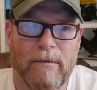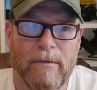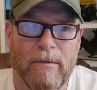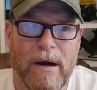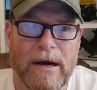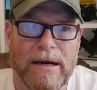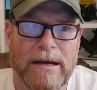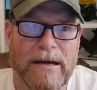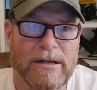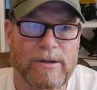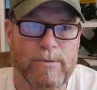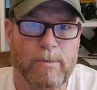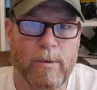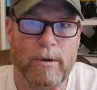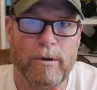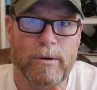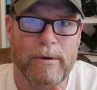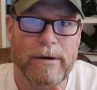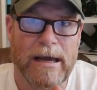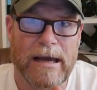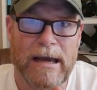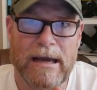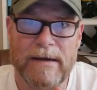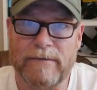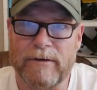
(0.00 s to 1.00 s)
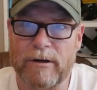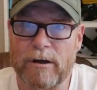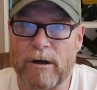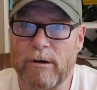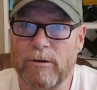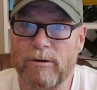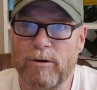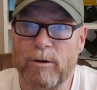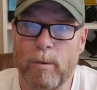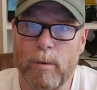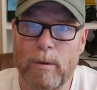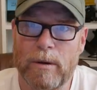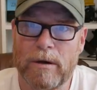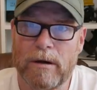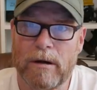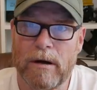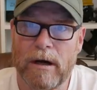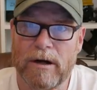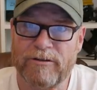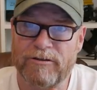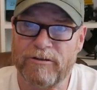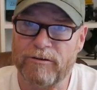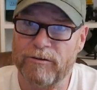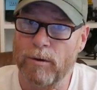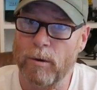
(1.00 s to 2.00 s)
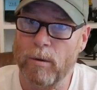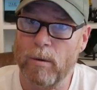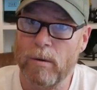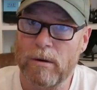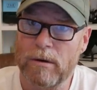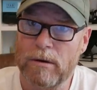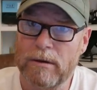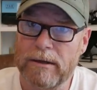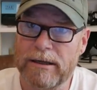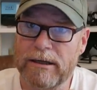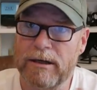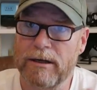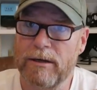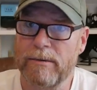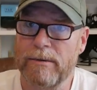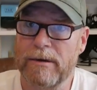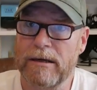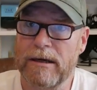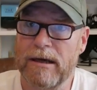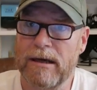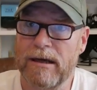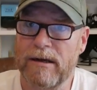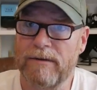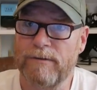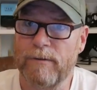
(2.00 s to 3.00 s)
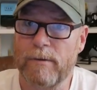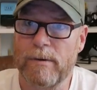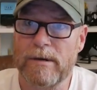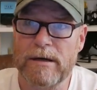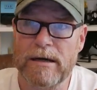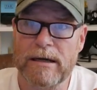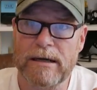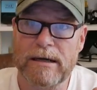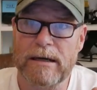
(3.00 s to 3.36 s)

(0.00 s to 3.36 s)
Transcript: I guess we're going to have to go to a, a, store like you do in California.